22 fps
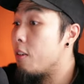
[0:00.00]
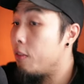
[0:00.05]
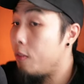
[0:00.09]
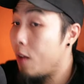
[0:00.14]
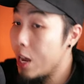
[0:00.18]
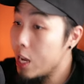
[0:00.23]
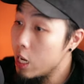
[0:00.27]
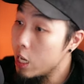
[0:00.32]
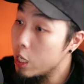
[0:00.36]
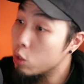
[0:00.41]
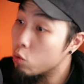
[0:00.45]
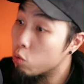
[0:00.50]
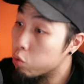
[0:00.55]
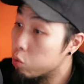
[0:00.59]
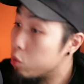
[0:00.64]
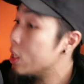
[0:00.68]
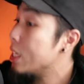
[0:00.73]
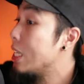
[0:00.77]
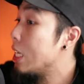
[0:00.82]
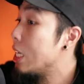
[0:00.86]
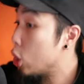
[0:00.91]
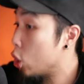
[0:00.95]
Fight is
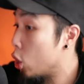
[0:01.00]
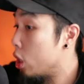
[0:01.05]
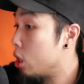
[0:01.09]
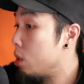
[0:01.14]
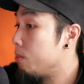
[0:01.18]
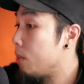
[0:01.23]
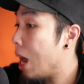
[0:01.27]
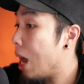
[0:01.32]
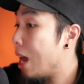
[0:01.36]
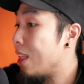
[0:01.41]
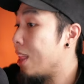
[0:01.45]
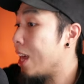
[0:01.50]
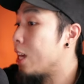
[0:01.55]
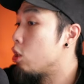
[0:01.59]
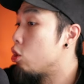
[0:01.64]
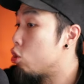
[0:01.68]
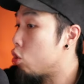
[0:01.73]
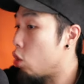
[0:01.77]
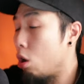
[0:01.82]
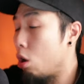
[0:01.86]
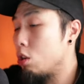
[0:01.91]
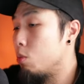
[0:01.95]
really good. I like
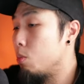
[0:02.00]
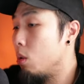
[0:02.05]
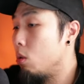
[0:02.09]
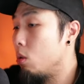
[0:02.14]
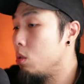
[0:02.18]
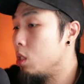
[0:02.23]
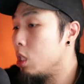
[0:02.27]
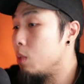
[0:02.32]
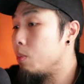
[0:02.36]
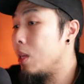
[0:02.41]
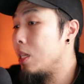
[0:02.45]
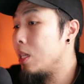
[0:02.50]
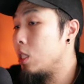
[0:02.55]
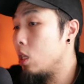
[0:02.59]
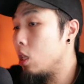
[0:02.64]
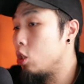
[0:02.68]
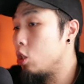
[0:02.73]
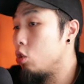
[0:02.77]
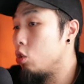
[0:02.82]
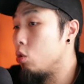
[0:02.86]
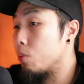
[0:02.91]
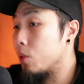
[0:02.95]
his charge modes. He
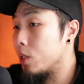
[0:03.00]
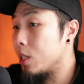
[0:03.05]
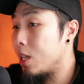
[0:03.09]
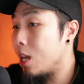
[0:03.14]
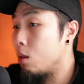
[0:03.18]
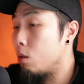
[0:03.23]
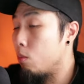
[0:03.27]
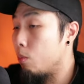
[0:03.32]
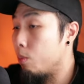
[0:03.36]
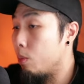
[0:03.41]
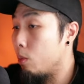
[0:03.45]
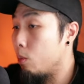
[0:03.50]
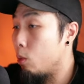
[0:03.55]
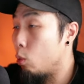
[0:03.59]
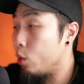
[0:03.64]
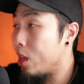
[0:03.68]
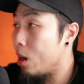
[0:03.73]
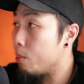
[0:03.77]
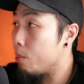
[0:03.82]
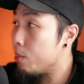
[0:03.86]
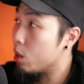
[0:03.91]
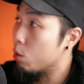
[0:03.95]
basically Super Saiyan
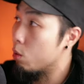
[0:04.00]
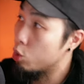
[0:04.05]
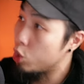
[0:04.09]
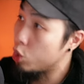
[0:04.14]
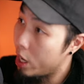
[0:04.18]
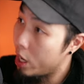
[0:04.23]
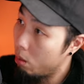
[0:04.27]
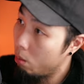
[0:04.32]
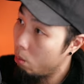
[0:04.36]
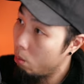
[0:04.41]
without being Rajang.